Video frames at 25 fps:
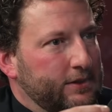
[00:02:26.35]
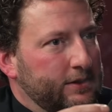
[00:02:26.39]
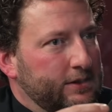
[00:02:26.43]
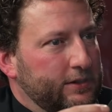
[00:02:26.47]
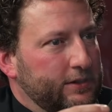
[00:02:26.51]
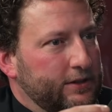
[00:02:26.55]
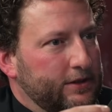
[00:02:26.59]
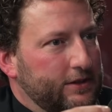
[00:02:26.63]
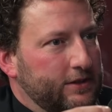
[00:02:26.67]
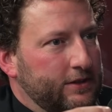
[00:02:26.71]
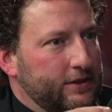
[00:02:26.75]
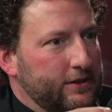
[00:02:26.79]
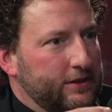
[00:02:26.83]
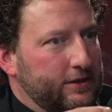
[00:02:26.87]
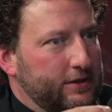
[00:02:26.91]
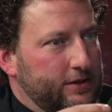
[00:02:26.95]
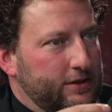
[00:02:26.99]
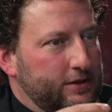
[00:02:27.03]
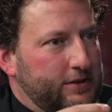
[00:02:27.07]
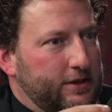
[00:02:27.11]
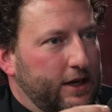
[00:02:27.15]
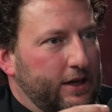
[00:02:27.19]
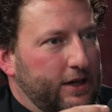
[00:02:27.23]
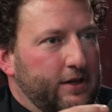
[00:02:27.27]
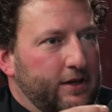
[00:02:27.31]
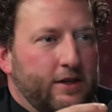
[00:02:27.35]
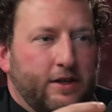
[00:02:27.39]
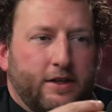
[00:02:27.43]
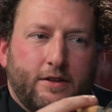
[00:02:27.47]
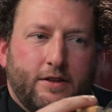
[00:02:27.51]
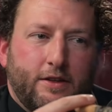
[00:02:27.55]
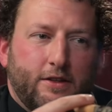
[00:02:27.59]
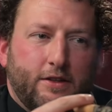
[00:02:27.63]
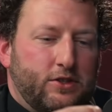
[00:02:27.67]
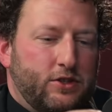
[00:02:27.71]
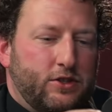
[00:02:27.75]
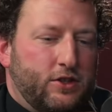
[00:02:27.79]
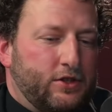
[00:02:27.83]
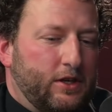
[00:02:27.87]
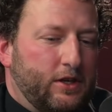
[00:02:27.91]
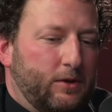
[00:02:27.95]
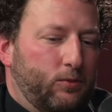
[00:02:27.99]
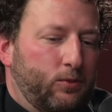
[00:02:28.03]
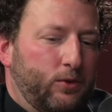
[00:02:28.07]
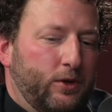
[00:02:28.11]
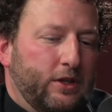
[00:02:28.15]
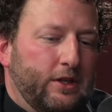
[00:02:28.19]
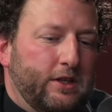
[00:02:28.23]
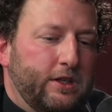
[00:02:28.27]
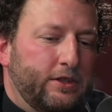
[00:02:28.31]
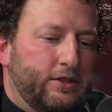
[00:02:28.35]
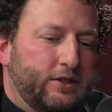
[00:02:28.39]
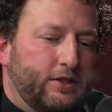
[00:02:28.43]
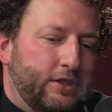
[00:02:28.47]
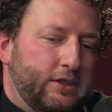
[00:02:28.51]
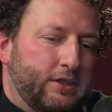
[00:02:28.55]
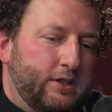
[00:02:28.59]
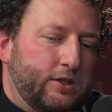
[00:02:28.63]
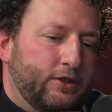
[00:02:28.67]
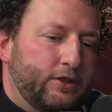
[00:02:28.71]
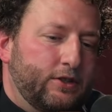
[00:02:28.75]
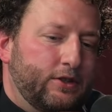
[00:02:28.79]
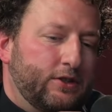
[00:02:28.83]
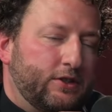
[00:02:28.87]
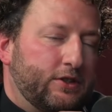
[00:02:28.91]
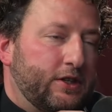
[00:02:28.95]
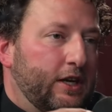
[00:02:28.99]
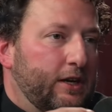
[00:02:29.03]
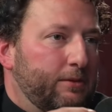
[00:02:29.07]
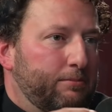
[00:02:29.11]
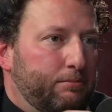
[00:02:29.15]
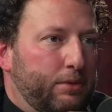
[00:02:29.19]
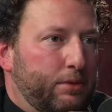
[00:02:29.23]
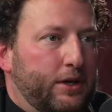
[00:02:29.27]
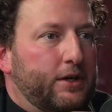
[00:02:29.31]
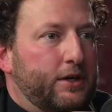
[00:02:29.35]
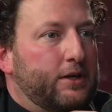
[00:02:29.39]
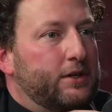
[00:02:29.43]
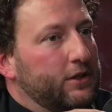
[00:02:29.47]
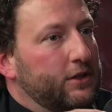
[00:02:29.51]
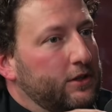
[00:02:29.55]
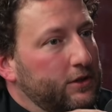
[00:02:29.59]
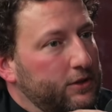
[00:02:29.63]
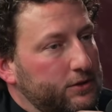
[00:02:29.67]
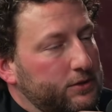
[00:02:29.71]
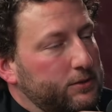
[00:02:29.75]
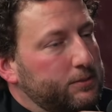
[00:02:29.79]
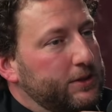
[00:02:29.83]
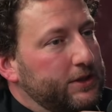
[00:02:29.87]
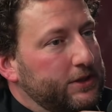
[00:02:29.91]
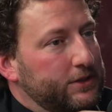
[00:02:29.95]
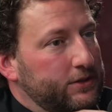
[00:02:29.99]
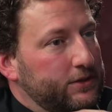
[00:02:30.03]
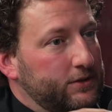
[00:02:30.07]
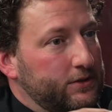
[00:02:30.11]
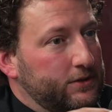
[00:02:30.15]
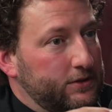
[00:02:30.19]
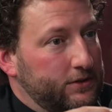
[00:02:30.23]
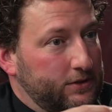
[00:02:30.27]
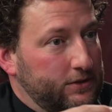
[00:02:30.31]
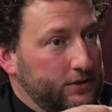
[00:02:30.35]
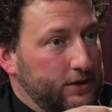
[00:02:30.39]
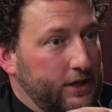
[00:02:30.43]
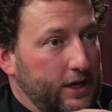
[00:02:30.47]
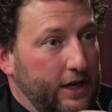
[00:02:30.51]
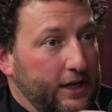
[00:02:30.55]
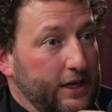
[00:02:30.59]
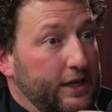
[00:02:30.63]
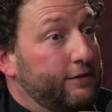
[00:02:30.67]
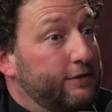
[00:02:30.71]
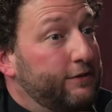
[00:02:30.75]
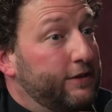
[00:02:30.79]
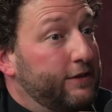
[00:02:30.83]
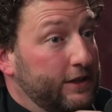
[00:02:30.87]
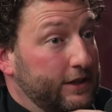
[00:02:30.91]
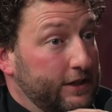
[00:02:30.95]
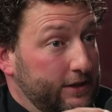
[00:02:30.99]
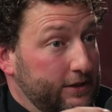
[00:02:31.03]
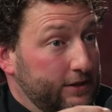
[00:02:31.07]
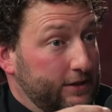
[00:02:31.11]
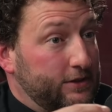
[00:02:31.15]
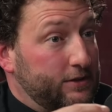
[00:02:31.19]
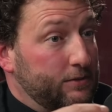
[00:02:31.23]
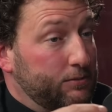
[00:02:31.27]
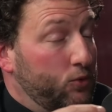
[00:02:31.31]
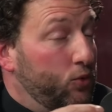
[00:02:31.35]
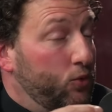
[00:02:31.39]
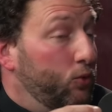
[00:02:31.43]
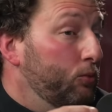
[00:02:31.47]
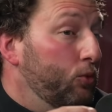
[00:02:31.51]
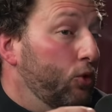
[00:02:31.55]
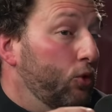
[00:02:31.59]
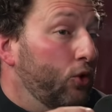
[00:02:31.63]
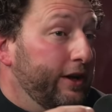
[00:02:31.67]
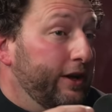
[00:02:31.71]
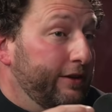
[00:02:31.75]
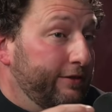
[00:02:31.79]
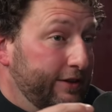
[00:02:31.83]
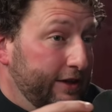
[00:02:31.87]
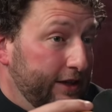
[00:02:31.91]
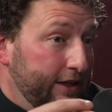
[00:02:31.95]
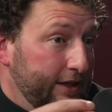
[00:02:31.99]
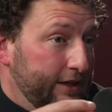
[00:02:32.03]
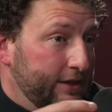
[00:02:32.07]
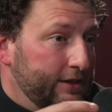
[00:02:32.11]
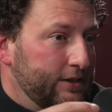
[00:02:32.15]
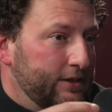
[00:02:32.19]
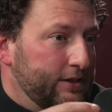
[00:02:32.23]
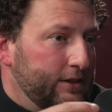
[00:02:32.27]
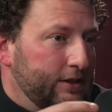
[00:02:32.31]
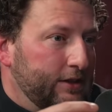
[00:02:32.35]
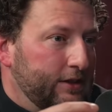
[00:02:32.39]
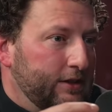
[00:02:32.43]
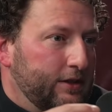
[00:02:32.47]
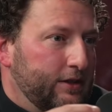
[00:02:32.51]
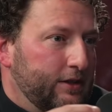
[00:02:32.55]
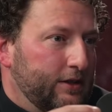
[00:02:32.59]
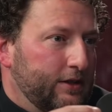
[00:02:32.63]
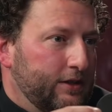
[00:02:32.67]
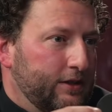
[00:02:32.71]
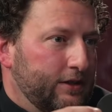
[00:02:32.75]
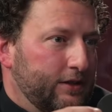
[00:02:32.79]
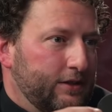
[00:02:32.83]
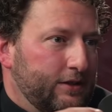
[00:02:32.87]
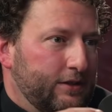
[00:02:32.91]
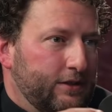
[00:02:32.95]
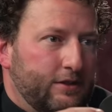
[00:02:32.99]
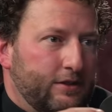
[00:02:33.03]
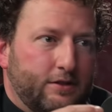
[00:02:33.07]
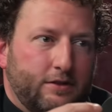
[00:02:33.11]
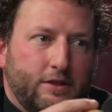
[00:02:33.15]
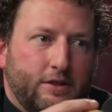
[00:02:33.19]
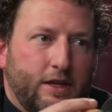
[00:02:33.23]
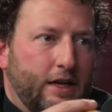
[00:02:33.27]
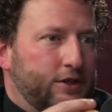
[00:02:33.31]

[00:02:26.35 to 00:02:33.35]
Okay. Okay. This is just something really easy to do. It's going to burn a little bit uh, evenly. It's more so evenly. don't be holding it like this or this.